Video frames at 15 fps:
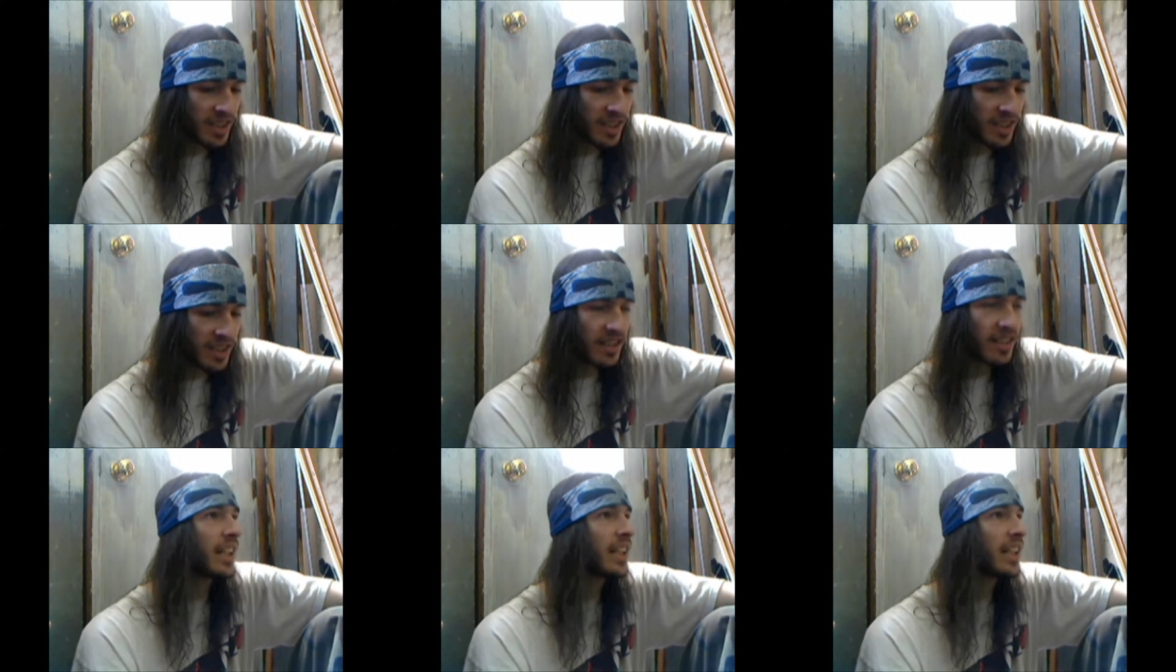I
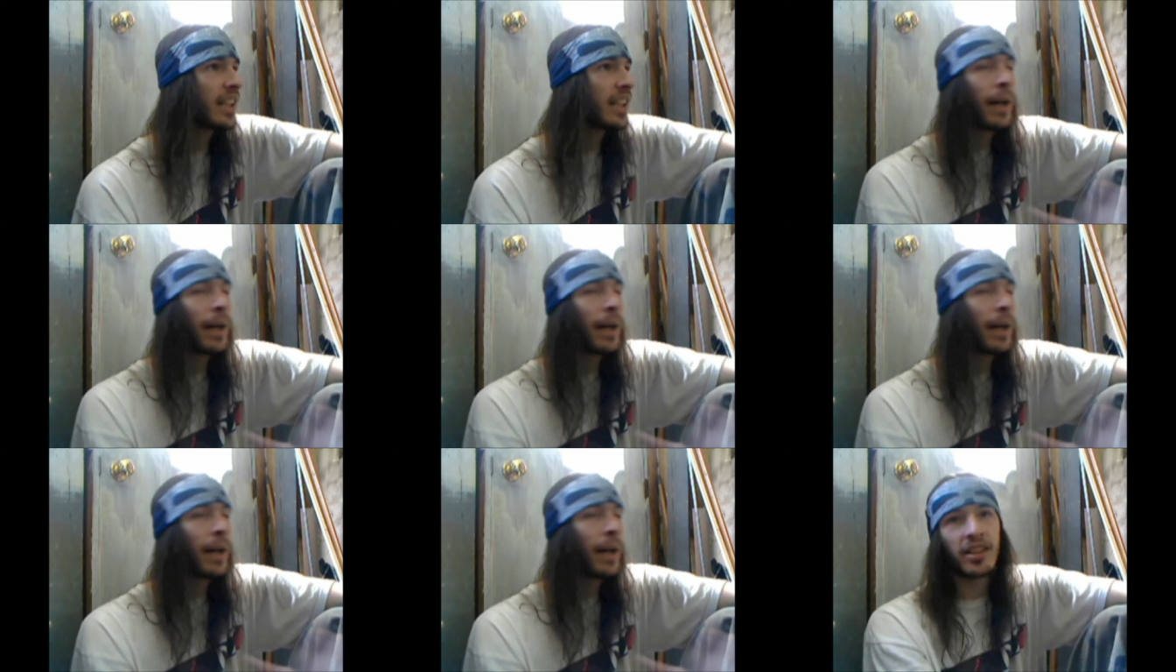get the match, of
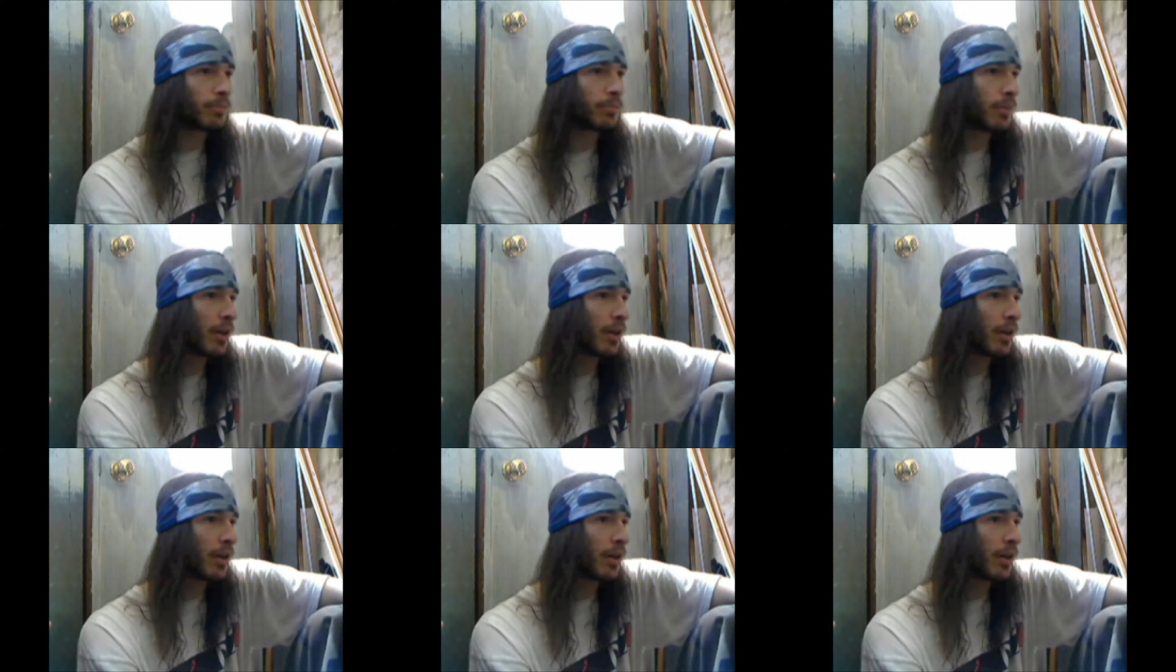course, both
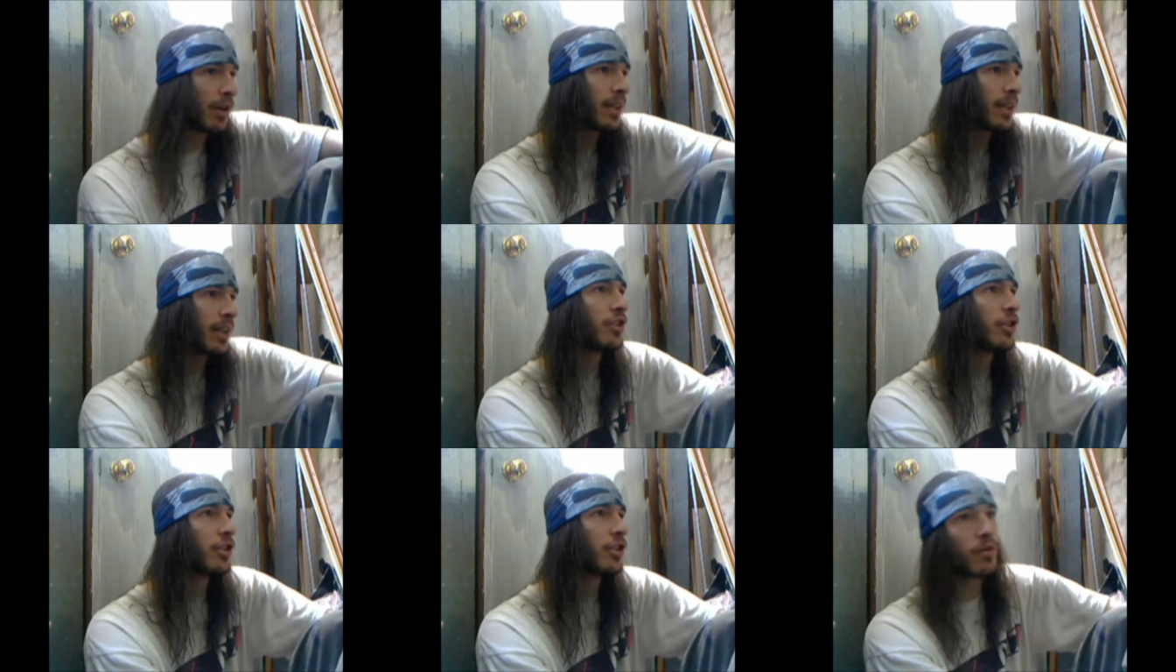games. I 2
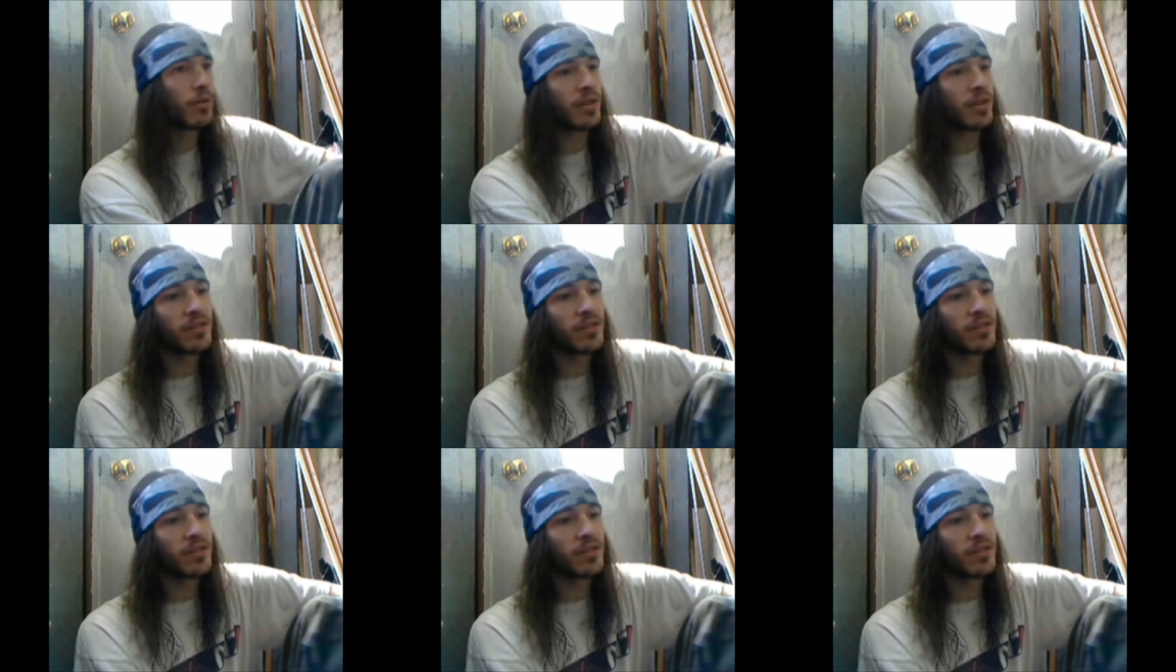0 it.